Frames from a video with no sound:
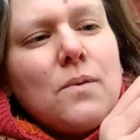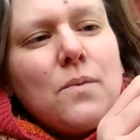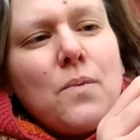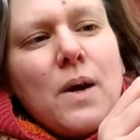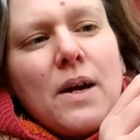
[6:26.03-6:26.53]

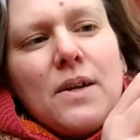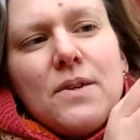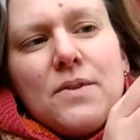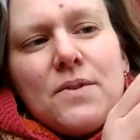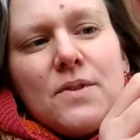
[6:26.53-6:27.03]
where
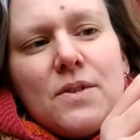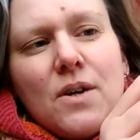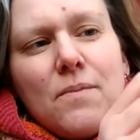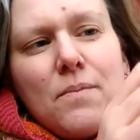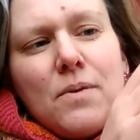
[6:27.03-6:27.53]
you
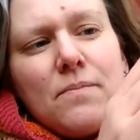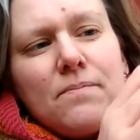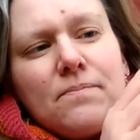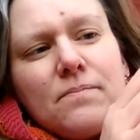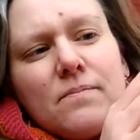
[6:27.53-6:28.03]
stop
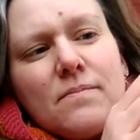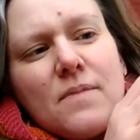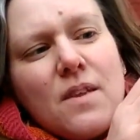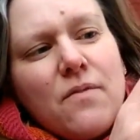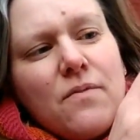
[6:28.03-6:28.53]

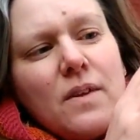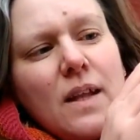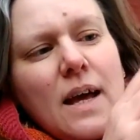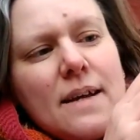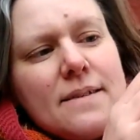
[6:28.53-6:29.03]
the
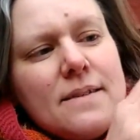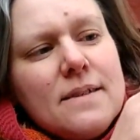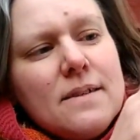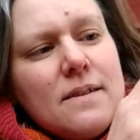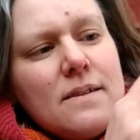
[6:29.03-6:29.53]
last
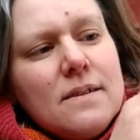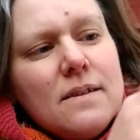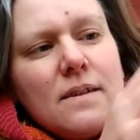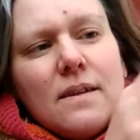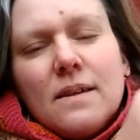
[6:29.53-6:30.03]

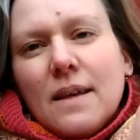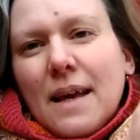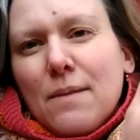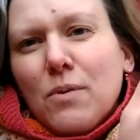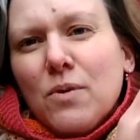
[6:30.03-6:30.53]

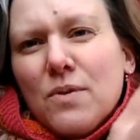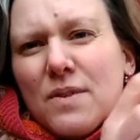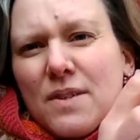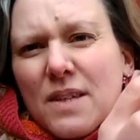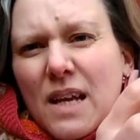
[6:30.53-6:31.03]

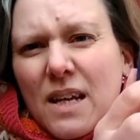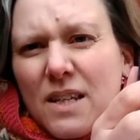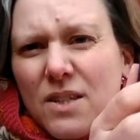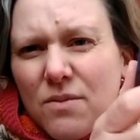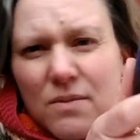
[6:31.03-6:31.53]
cables
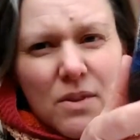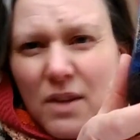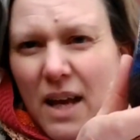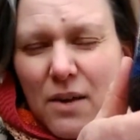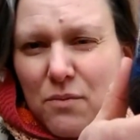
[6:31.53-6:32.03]
and you
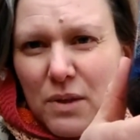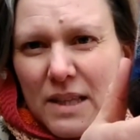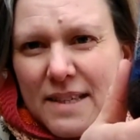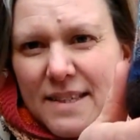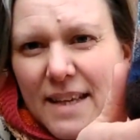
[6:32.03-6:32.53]
can't
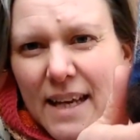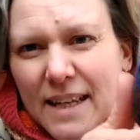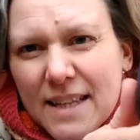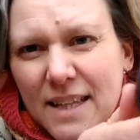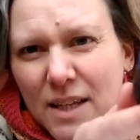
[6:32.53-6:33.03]
really see
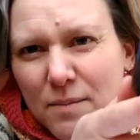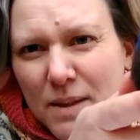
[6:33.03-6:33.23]
anything.